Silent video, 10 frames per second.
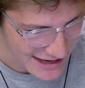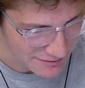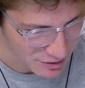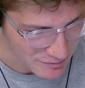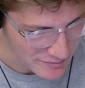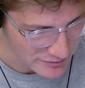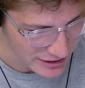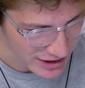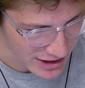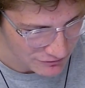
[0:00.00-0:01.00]
the MLB
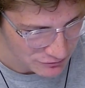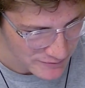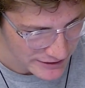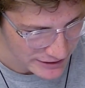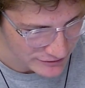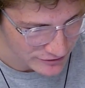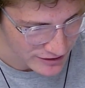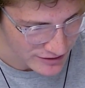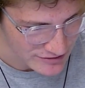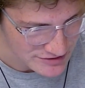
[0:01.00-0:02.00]
playoffs because
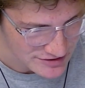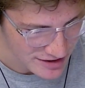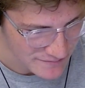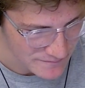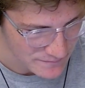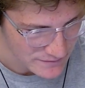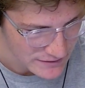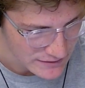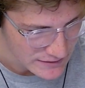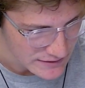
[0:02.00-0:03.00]
there are some
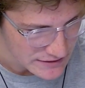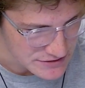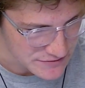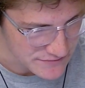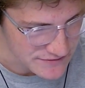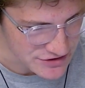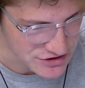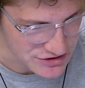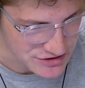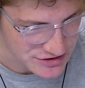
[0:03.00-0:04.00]

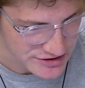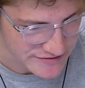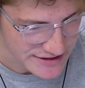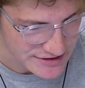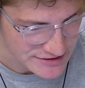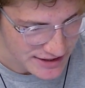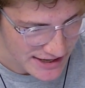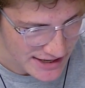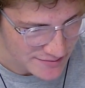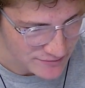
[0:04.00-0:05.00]
division series
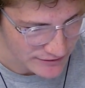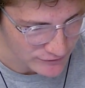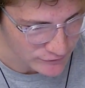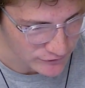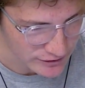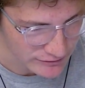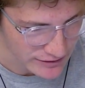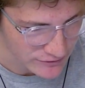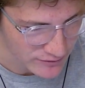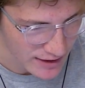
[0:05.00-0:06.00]
games and
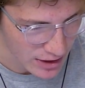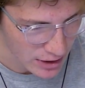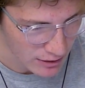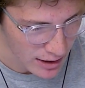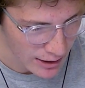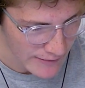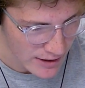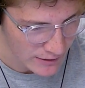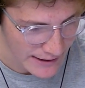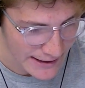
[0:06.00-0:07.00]
series that are
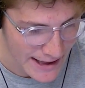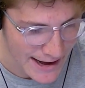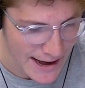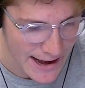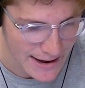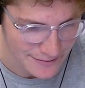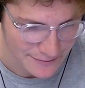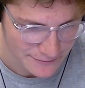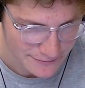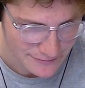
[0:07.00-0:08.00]
getting out of
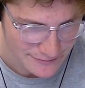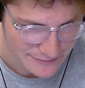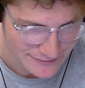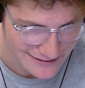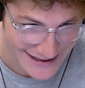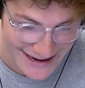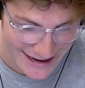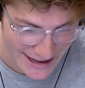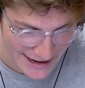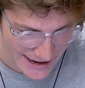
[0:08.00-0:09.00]
hand.
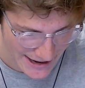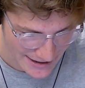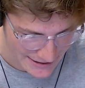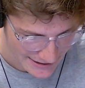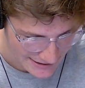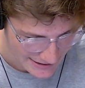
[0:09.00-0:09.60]
Getting out of hand.